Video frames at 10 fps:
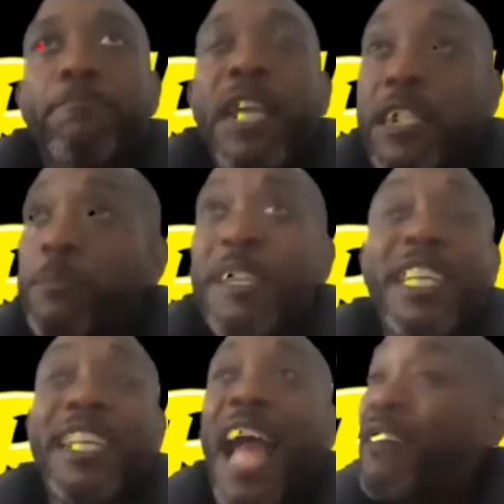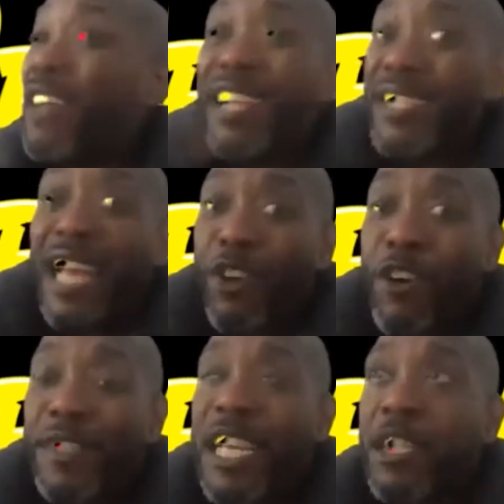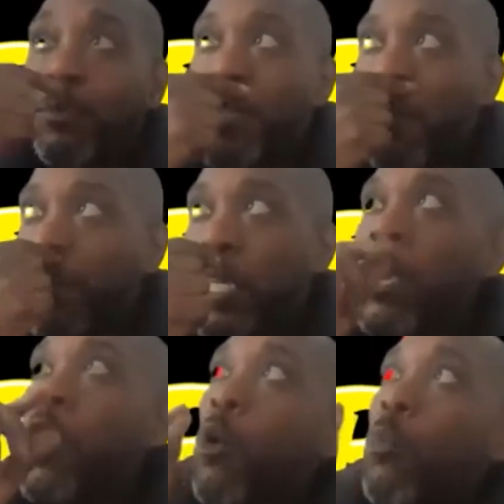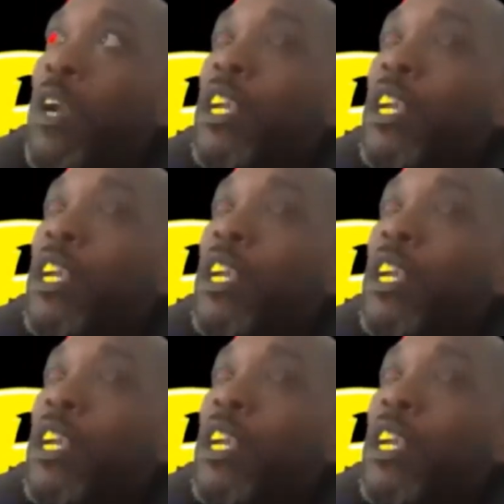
especially, I, I just had a conversation with somebody. One